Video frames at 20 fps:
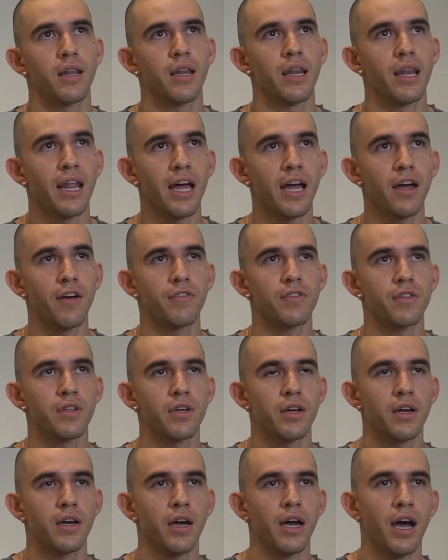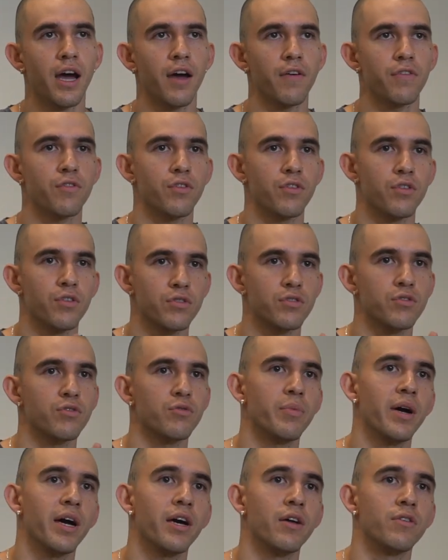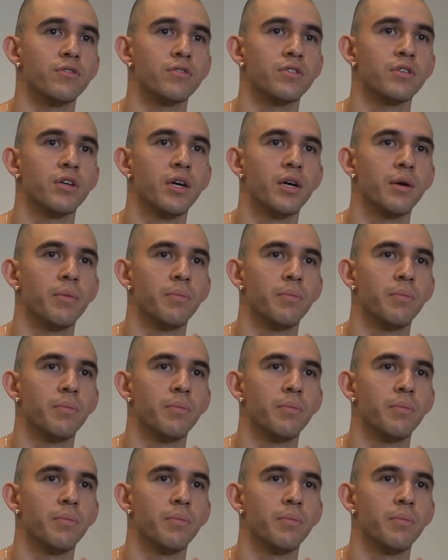left after those two battles.